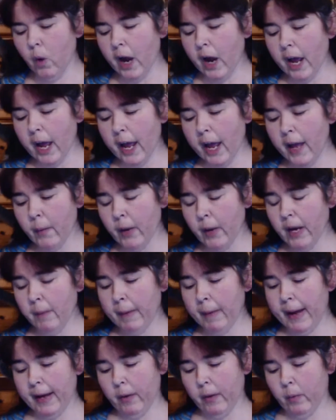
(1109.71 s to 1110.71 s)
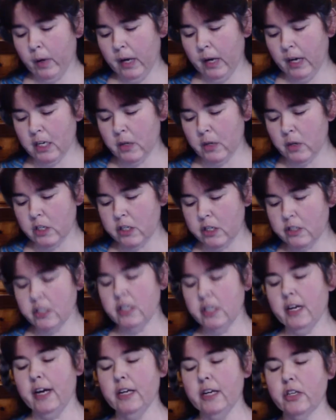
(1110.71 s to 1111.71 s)
way back when I was a
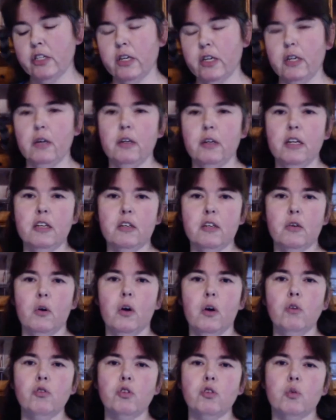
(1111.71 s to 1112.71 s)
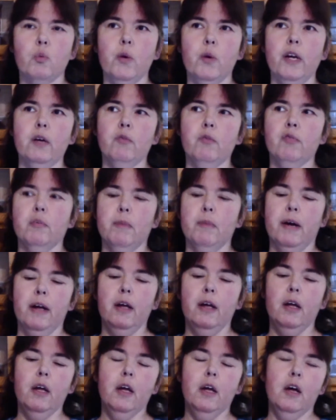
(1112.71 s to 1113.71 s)
teenager, and I knitted a whole sweater for
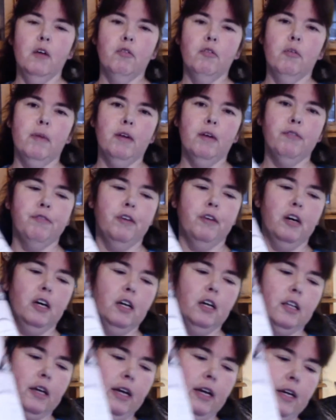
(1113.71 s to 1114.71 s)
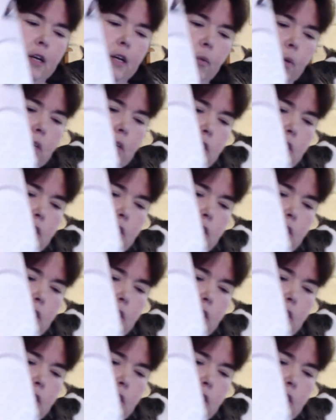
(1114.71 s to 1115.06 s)
my father, and I